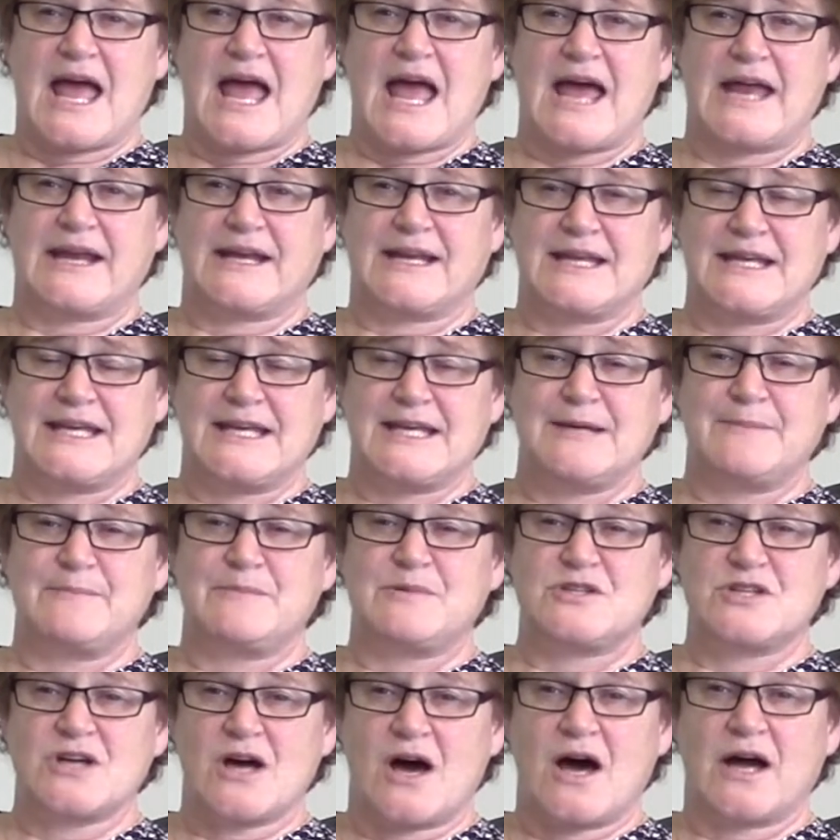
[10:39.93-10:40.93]
and
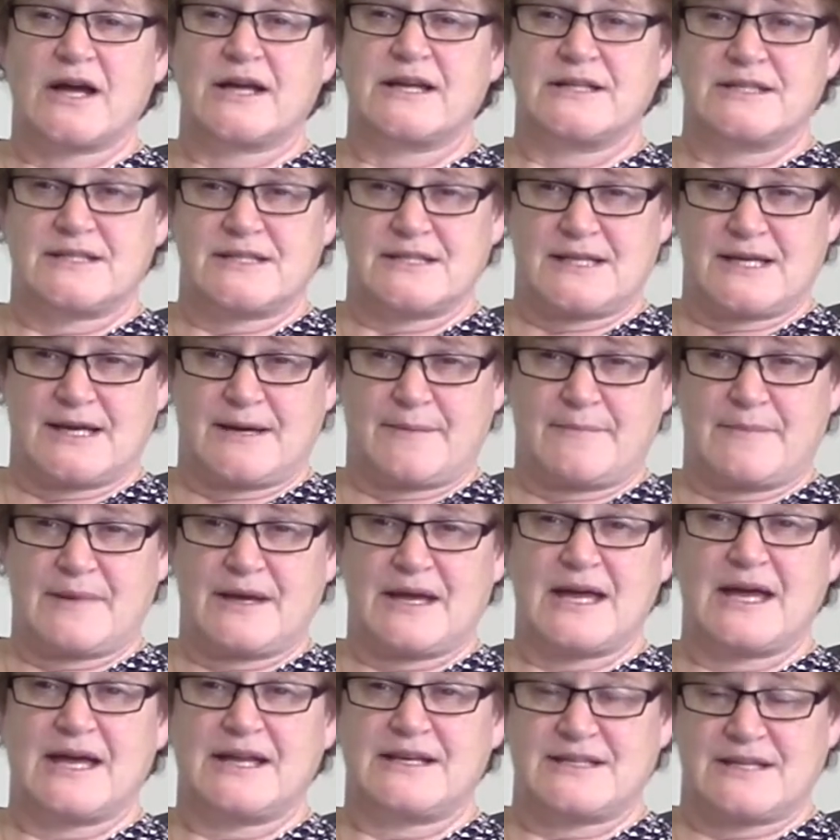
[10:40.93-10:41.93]
keep talking to them
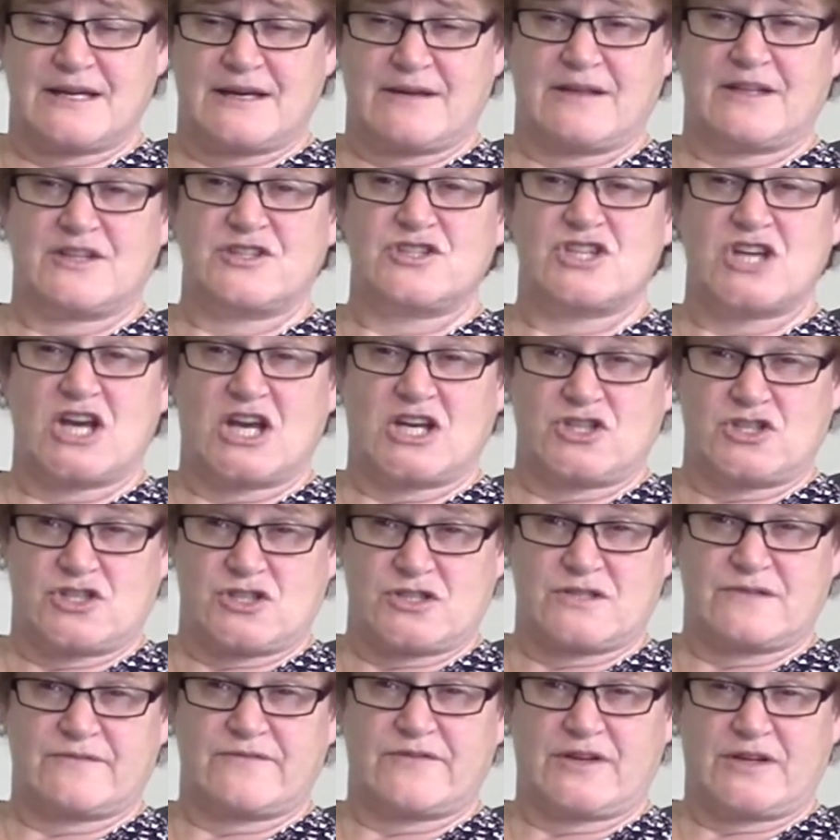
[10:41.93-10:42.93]
until it
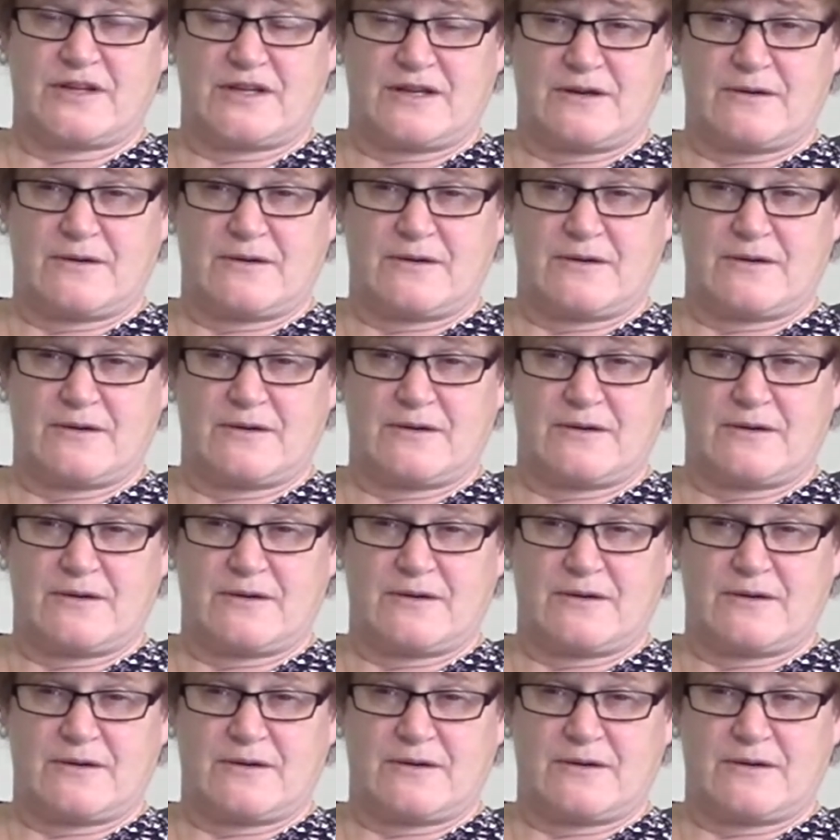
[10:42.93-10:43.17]
changes for you.